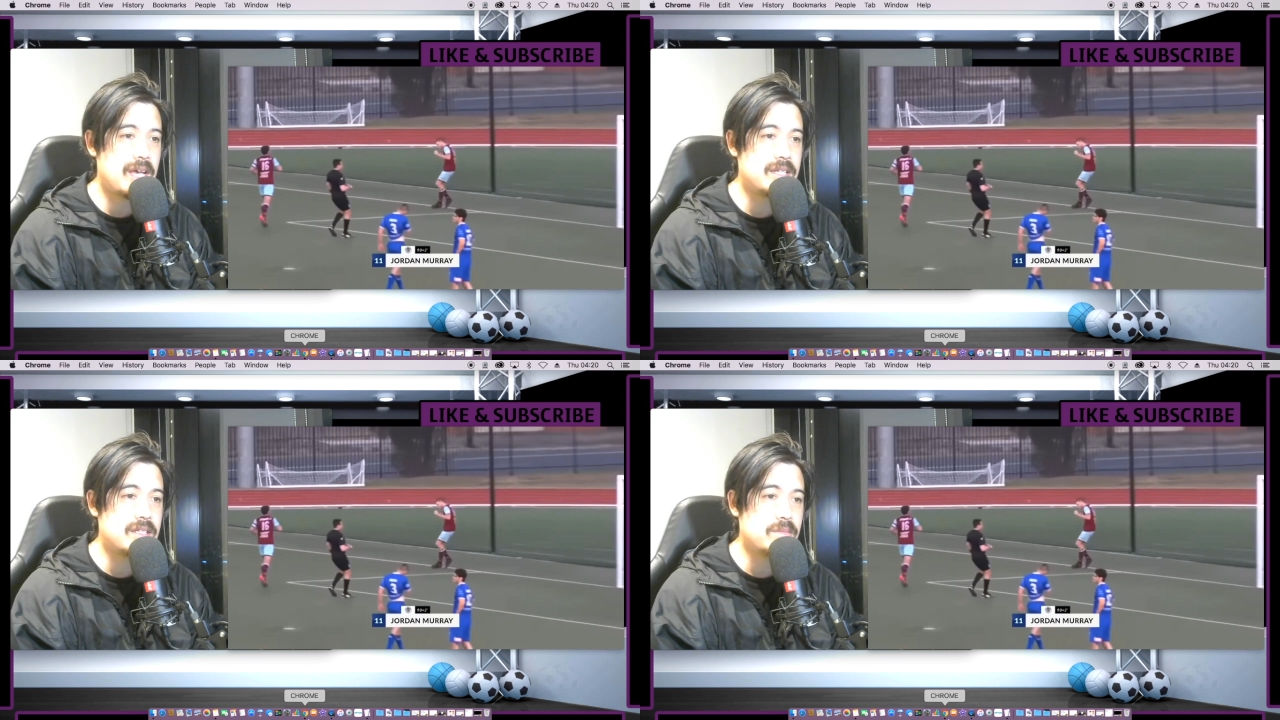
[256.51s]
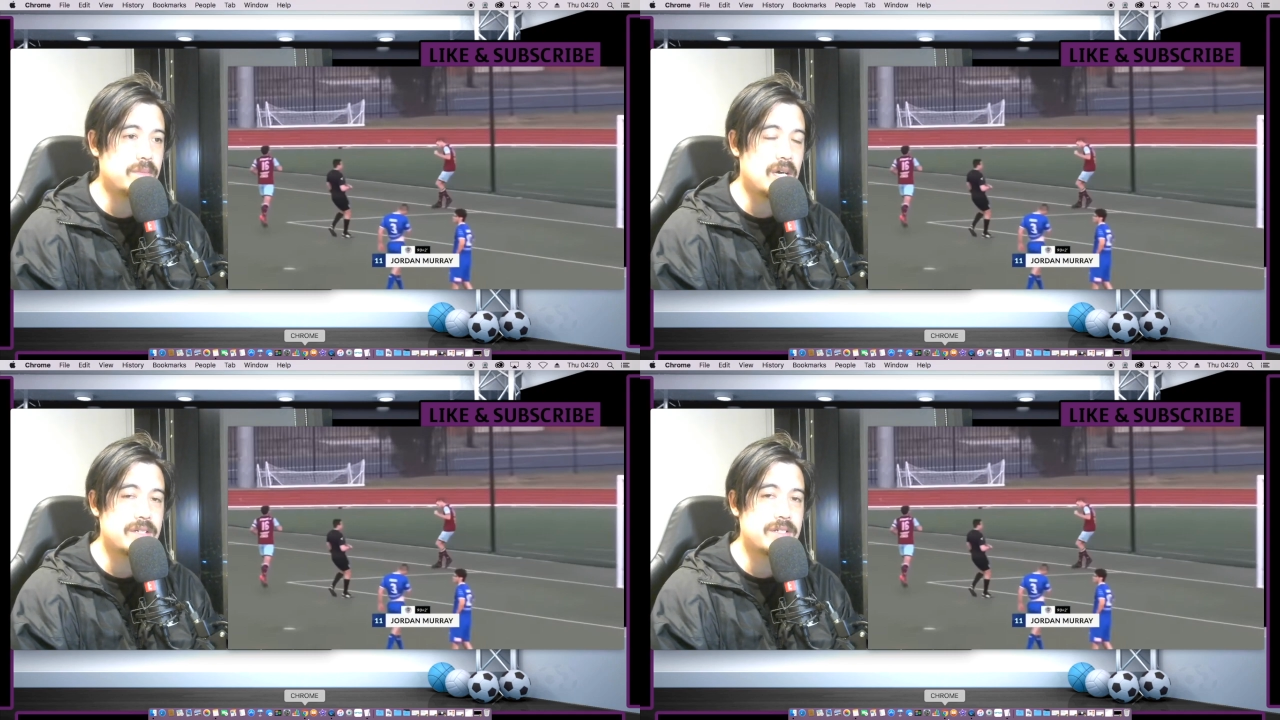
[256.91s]
and
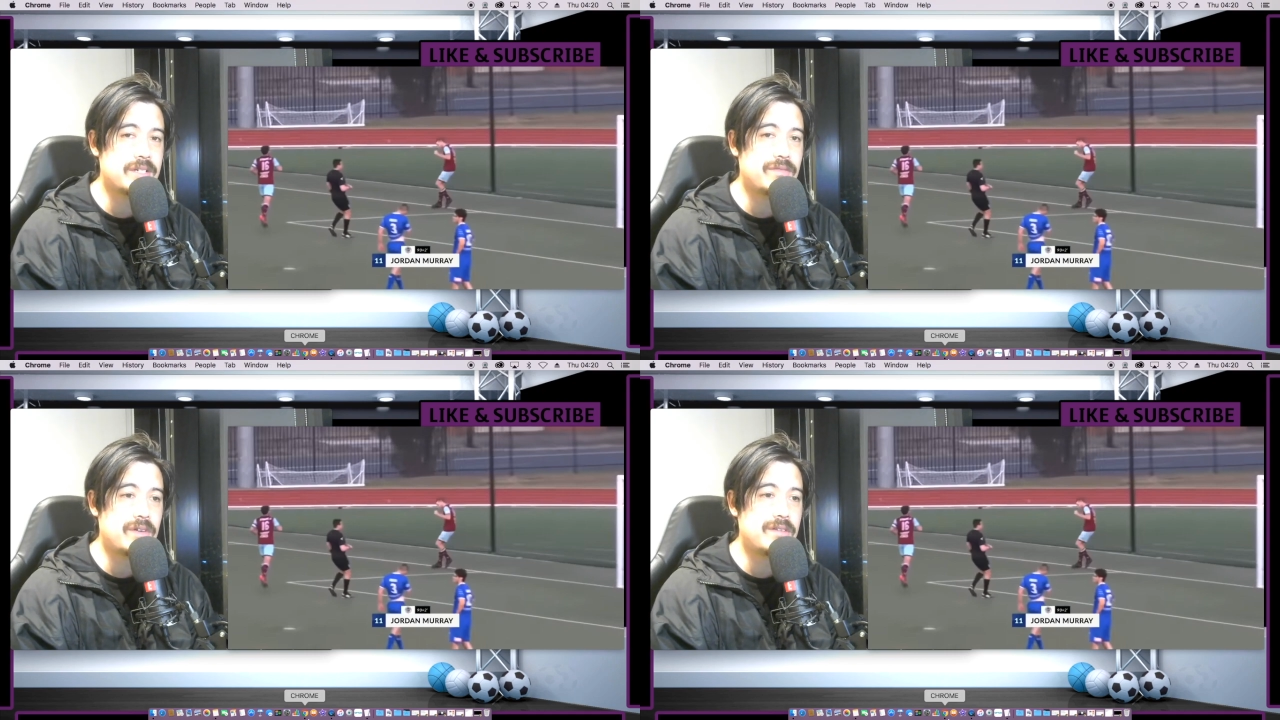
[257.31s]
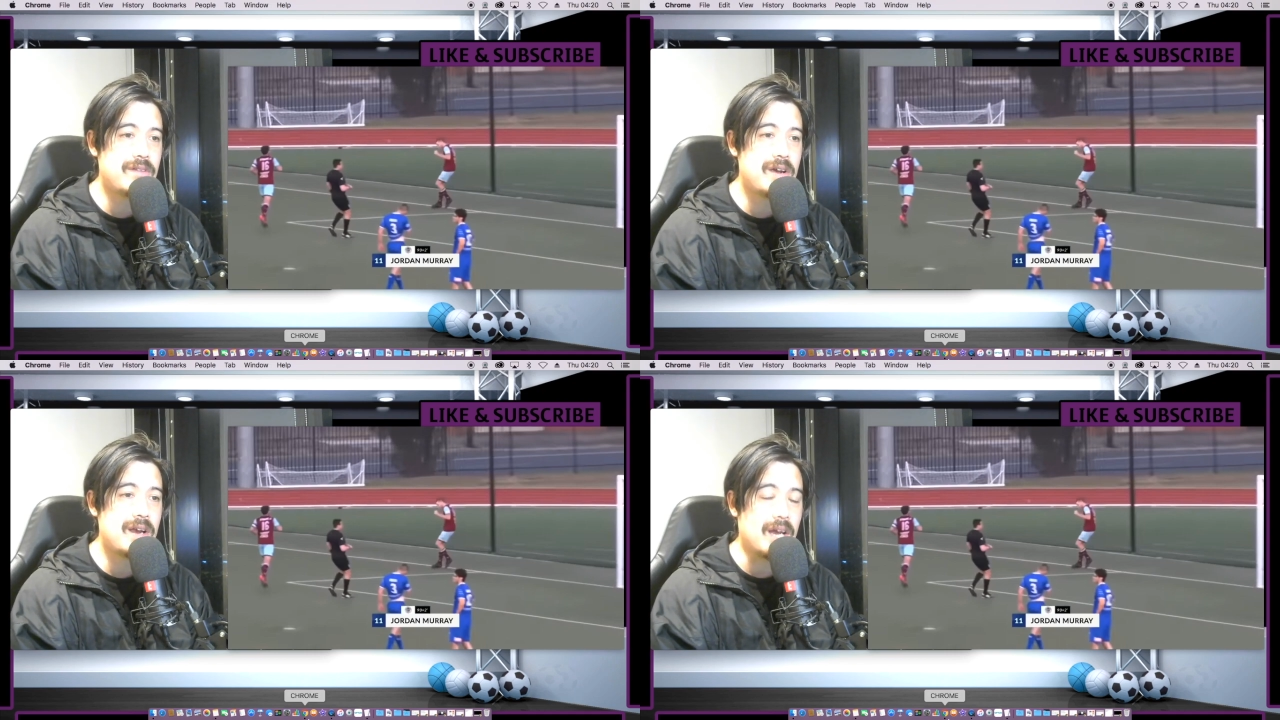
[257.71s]
Blasters are very,
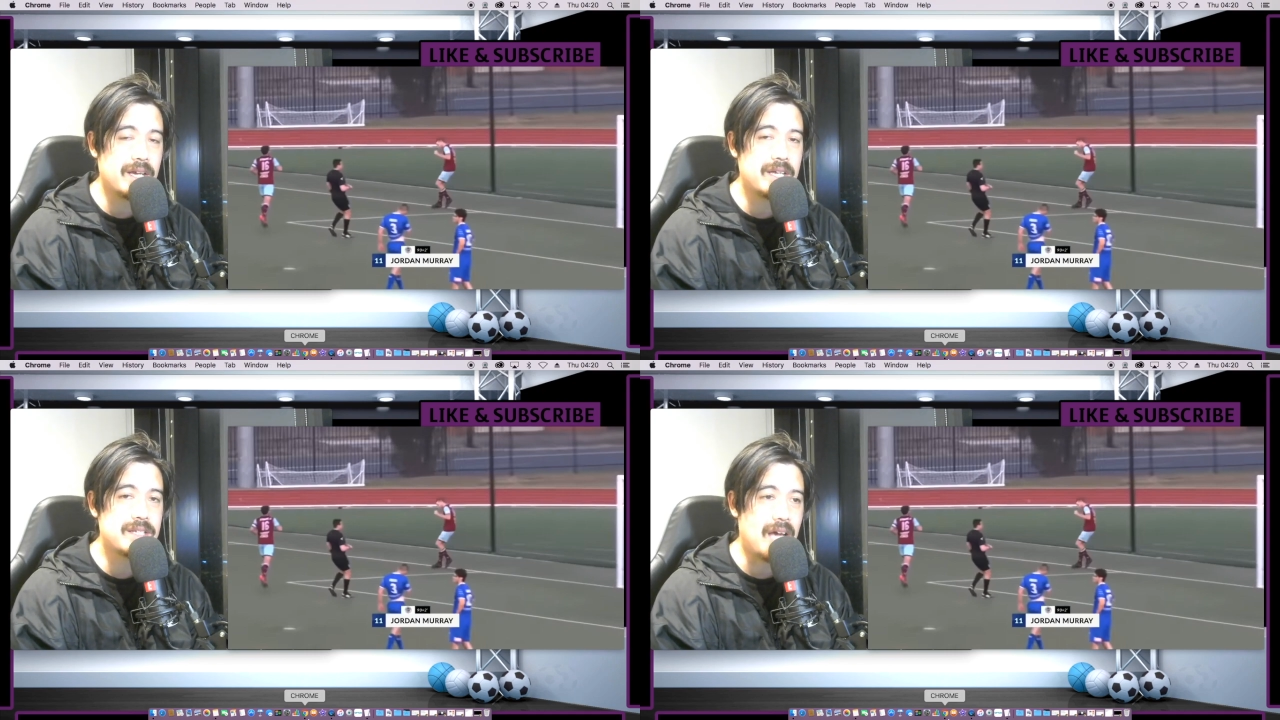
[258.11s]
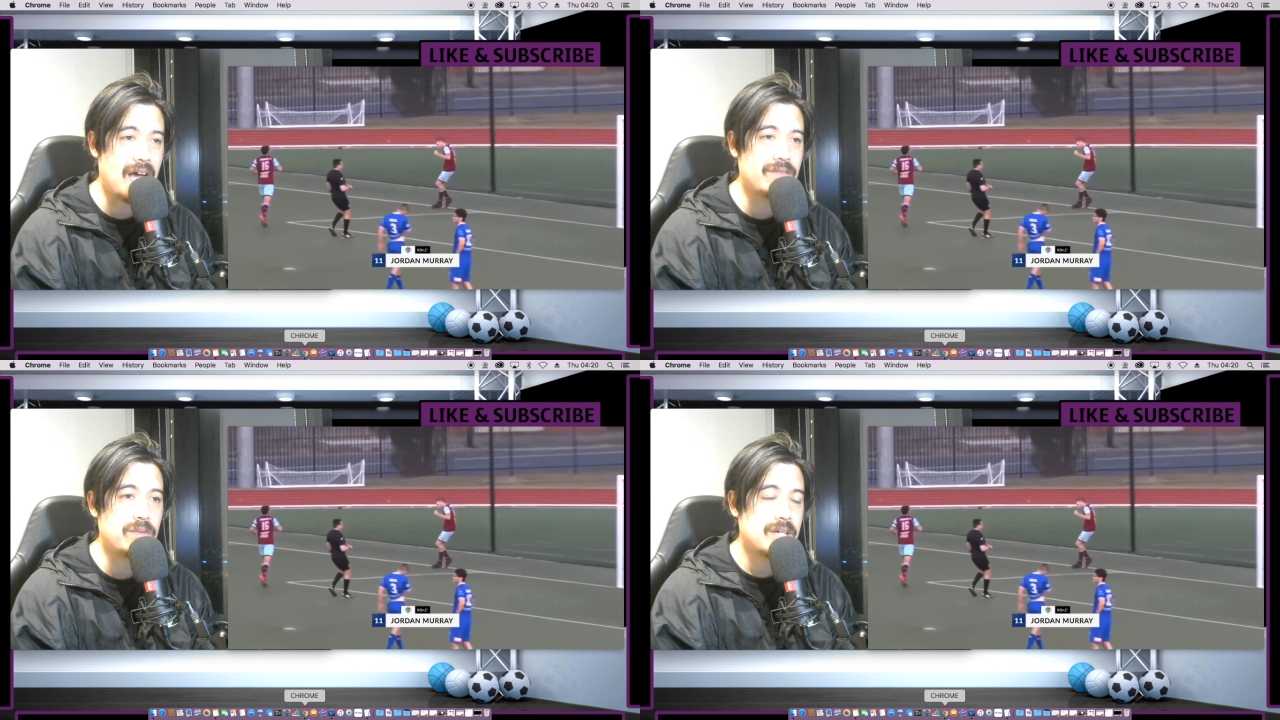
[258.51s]
very lucky to
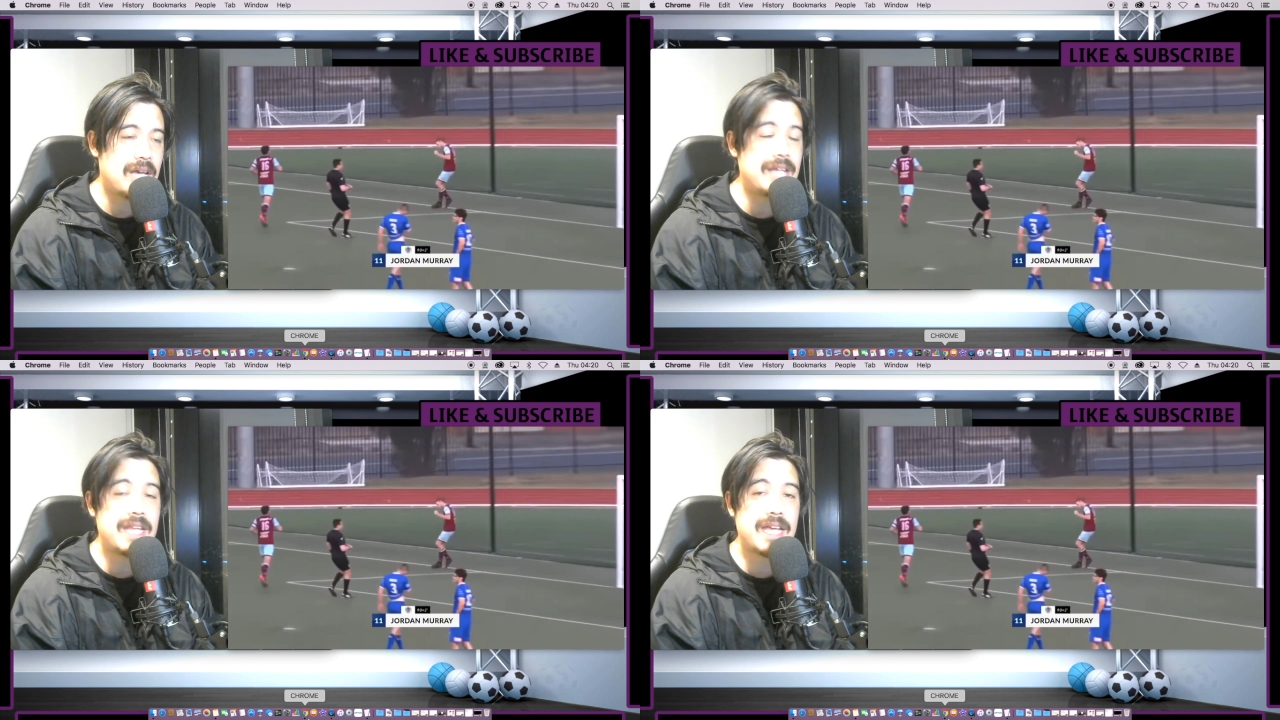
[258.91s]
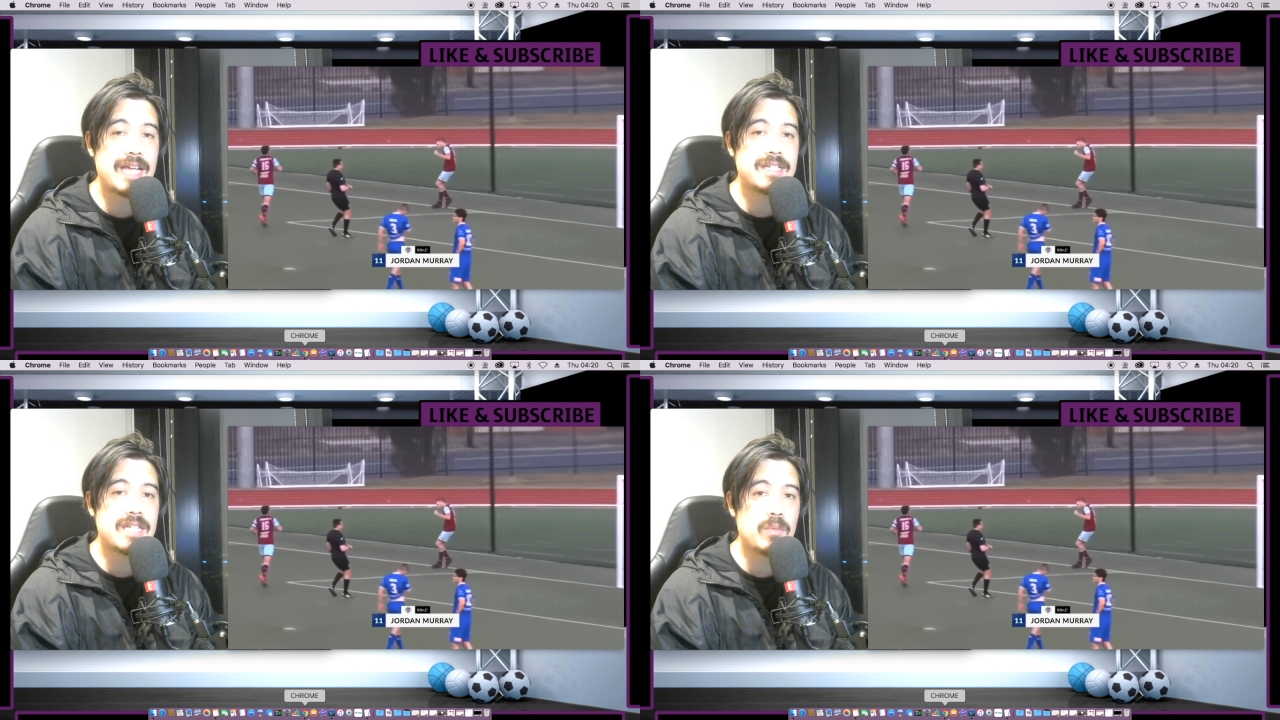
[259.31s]
have him. Can they
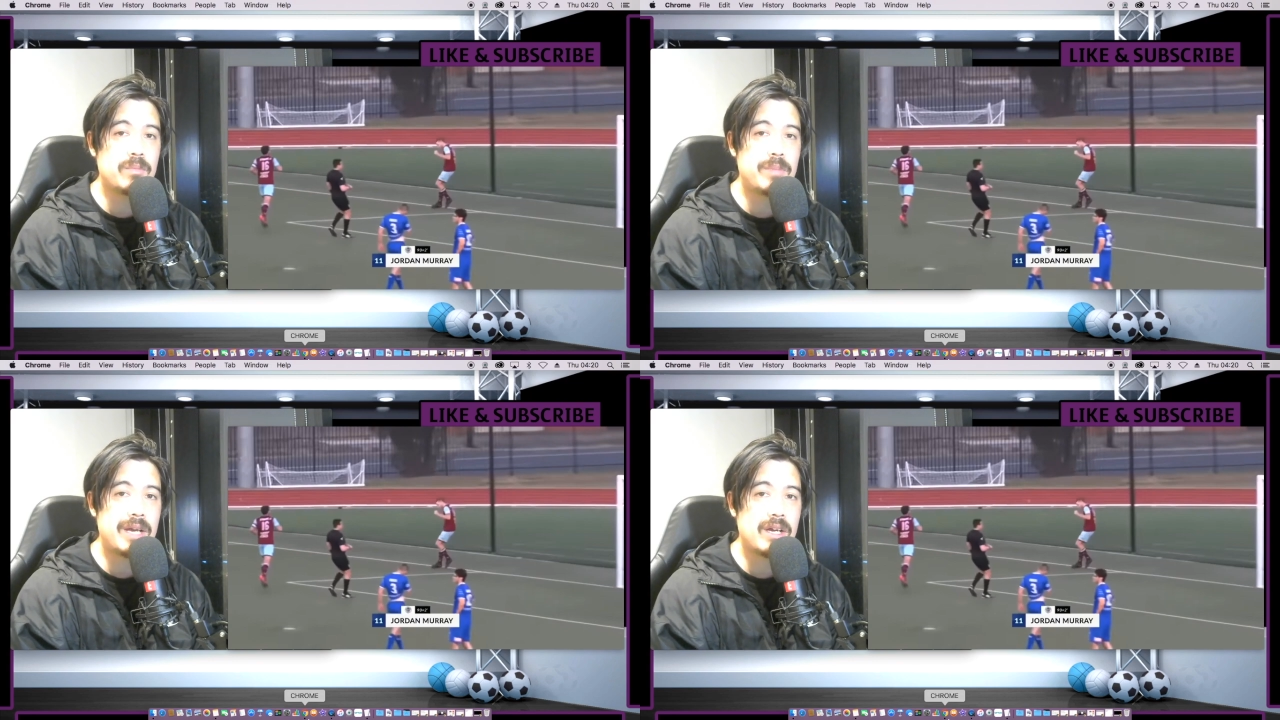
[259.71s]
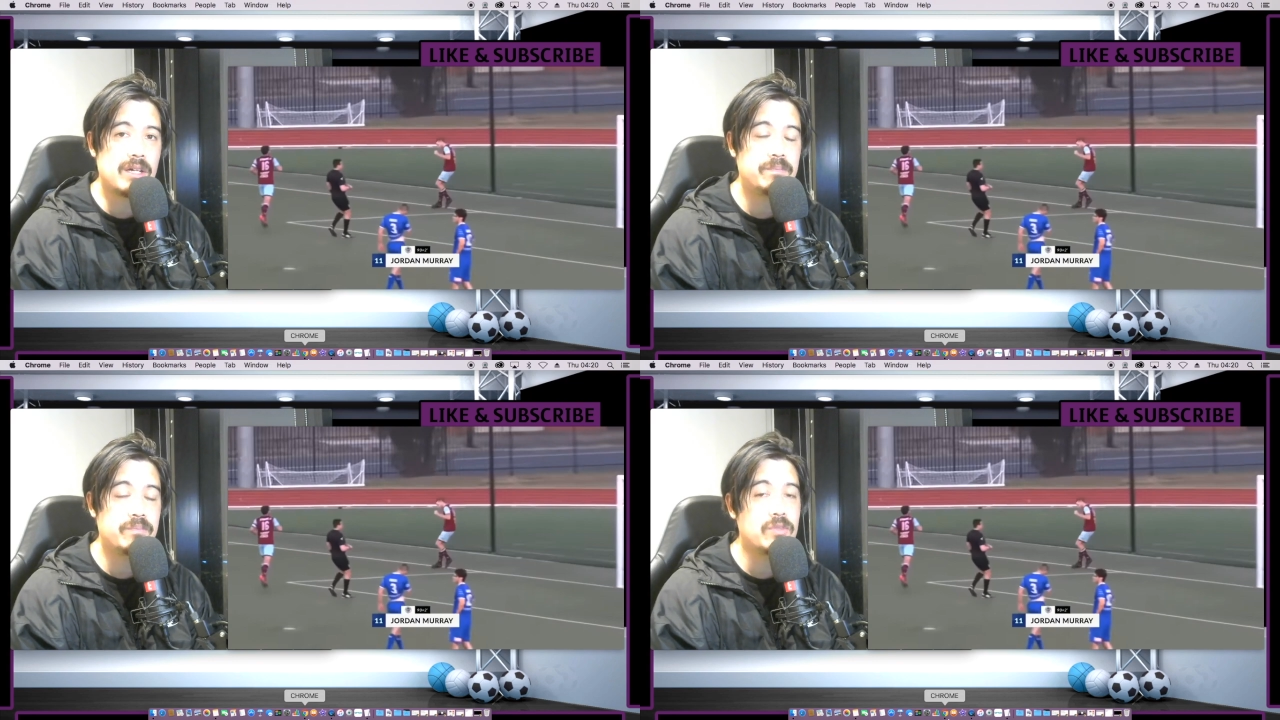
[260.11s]
get someone better?